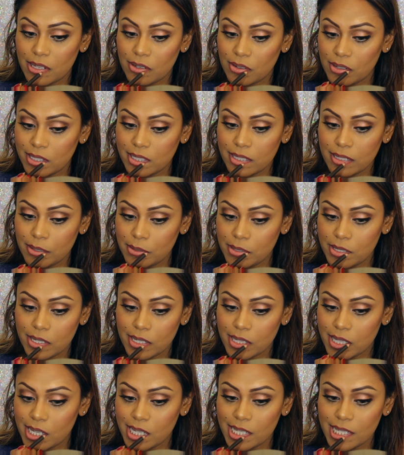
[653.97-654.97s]
The reason I'm
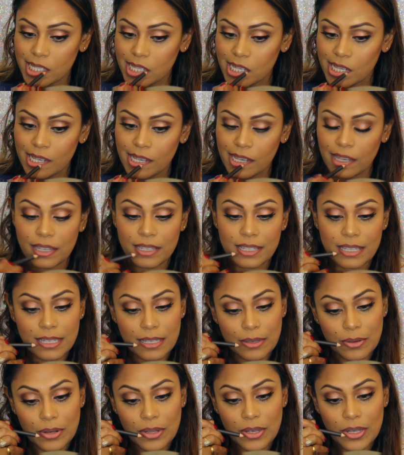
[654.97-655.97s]
doing this is
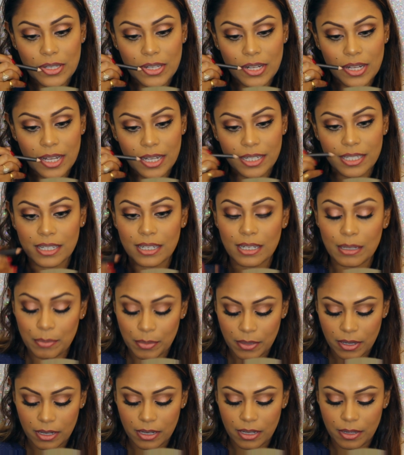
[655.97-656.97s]
because I'm going to use a lighter
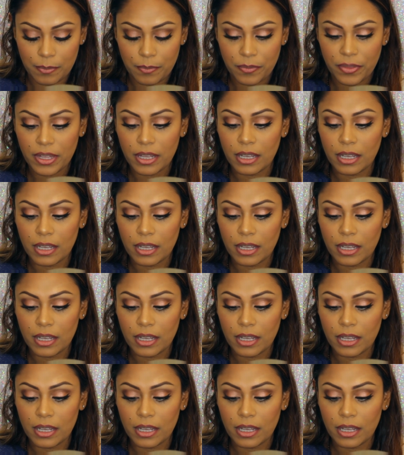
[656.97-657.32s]
lip colour.